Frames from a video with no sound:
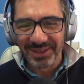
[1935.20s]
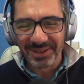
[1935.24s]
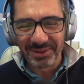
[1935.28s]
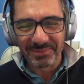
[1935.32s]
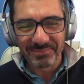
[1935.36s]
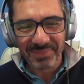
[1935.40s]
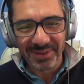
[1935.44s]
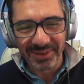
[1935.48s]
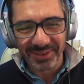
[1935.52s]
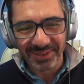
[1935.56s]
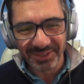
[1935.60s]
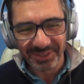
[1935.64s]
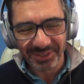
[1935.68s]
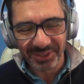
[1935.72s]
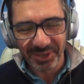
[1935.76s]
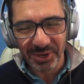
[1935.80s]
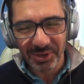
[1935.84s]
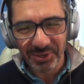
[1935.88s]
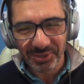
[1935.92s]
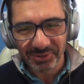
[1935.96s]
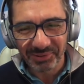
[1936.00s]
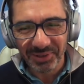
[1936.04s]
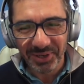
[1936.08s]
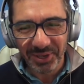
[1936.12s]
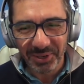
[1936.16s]
Um, a
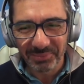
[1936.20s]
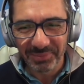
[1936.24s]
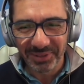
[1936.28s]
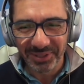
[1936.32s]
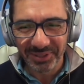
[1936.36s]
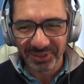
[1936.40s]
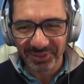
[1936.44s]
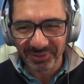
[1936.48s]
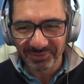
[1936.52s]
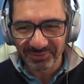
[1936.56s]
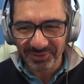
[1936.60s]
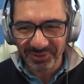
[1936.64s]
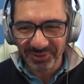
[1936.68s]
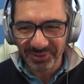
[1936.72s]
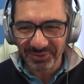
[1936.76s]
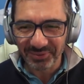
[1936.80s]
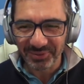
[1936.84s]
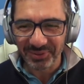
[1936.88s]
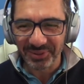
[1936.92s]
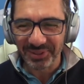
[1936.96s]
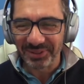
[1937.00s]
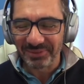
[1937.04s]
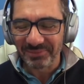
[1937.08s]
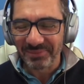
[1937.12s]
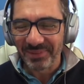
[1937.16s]
great opening line for a novel,
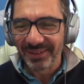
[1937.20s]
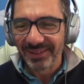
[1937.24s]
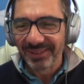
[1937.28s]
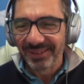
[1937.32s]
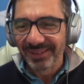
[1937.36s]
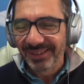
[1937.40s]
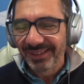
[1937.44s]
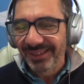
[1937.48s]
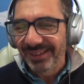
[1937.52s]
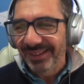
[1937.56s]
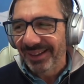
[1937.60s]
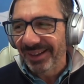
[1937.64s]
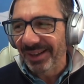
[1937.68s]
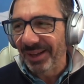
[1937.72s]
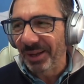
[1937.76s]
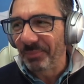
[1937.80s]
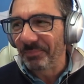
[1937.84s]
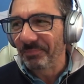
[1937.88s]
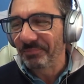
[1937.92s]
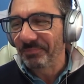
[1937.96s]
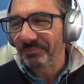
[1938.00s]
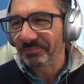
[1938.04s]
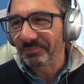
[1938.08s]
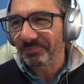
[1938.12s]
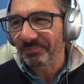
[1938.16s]
though. Um,